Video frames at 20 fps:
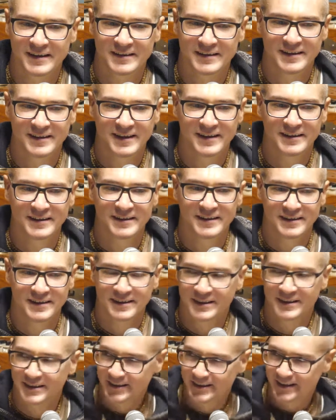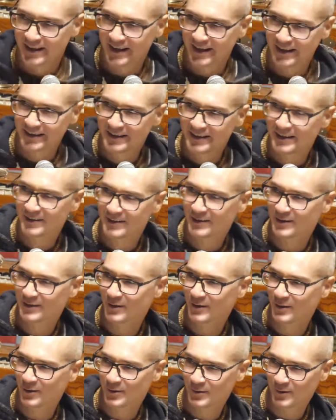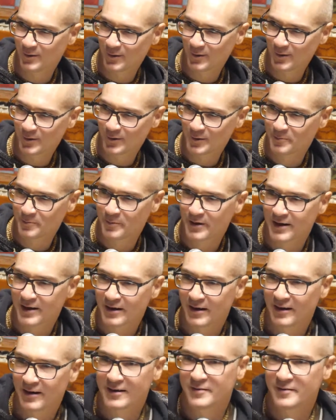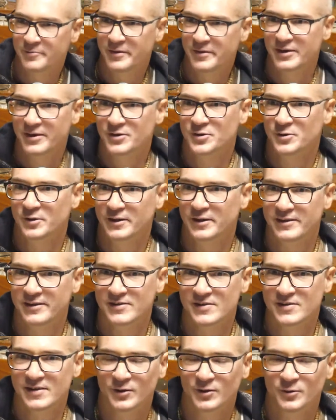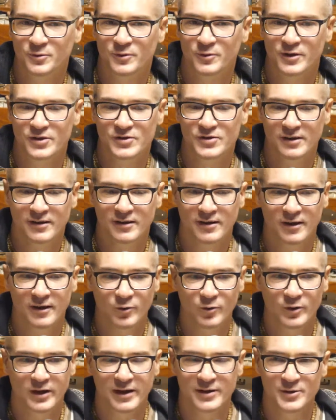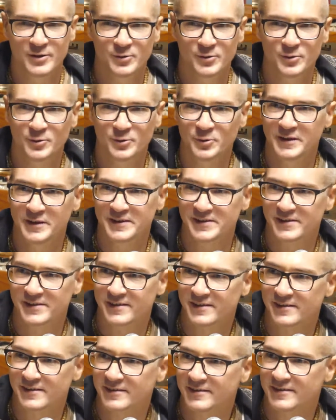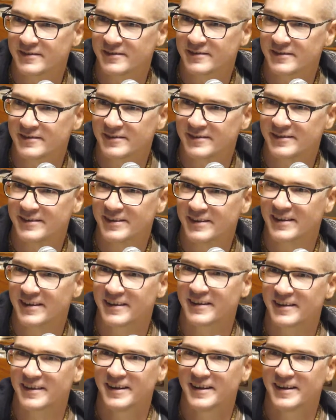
then Lord Balaram actually said to Krishna, "How can you do this?" He